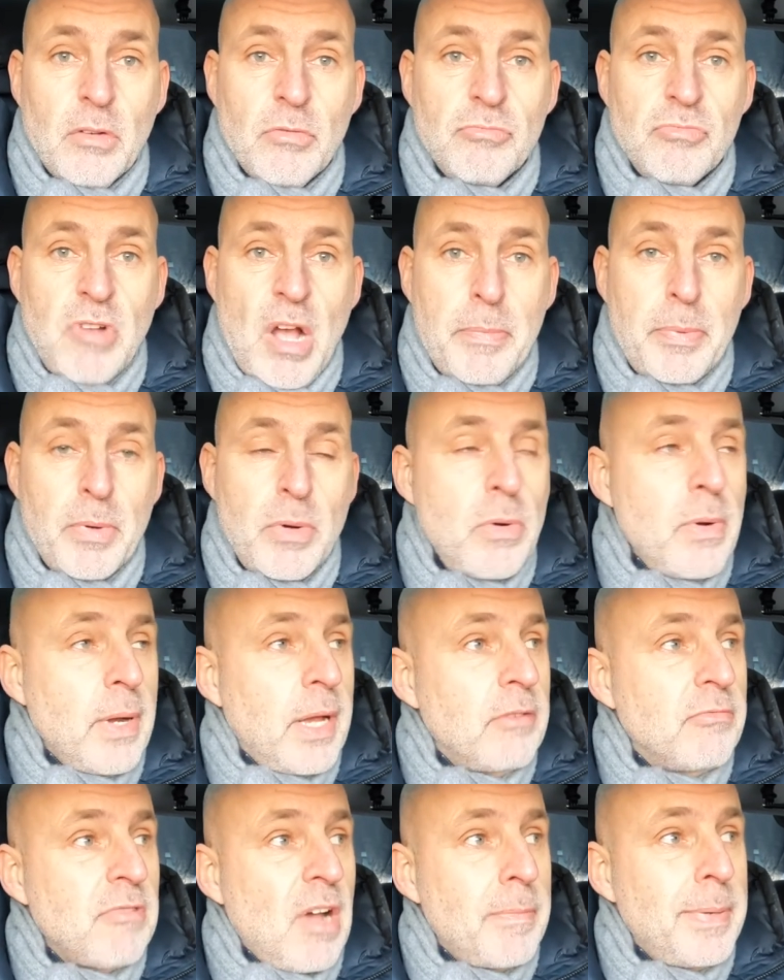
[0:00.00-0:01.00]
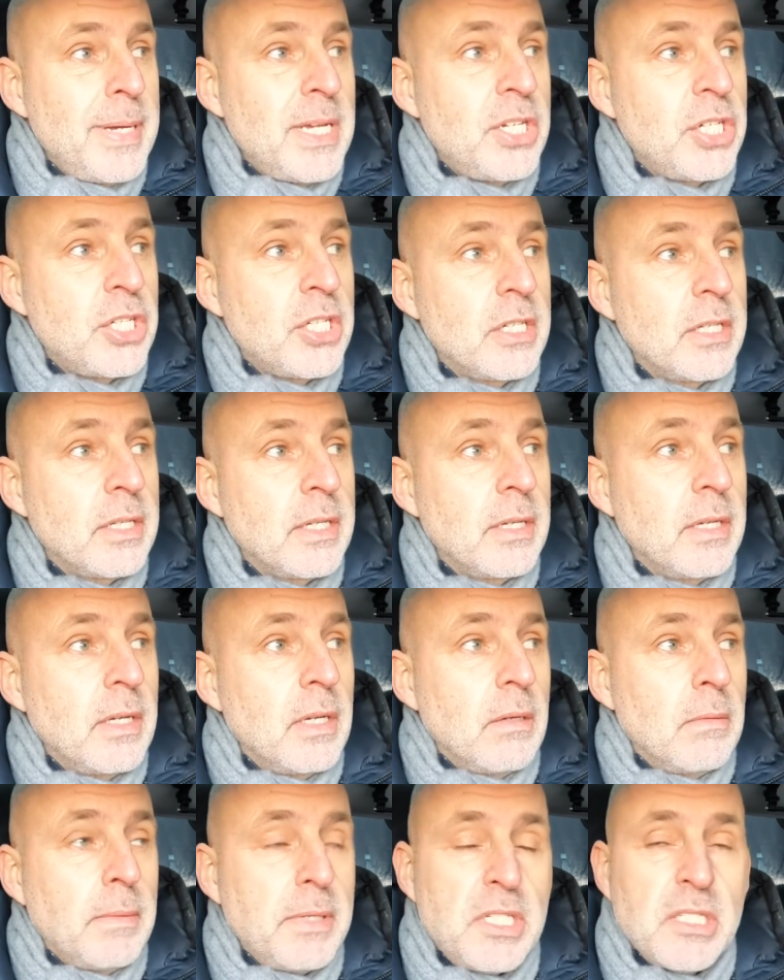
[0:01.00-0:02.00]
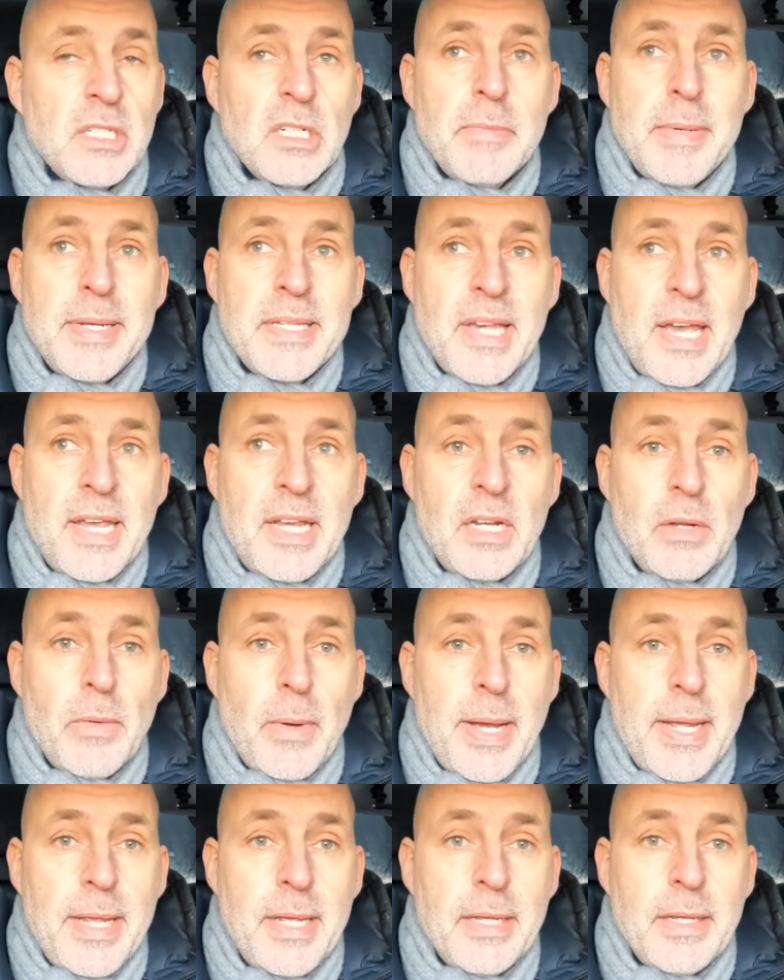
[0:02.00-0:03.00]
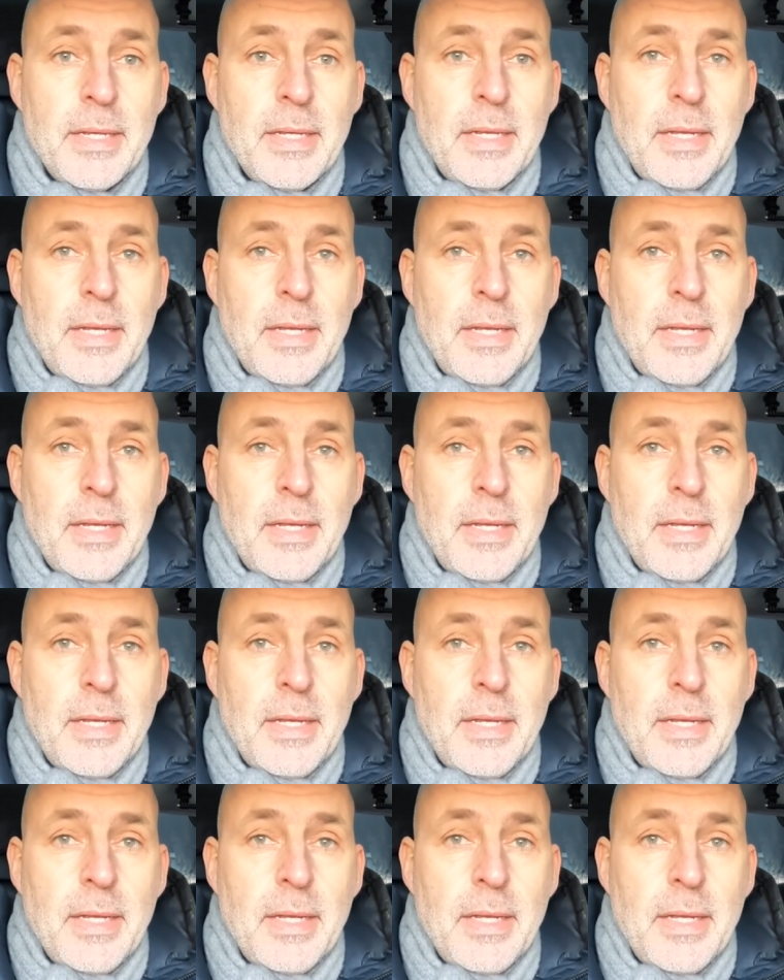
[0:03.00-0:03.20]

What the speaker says: rubble and rubbish, which is going to be taken away.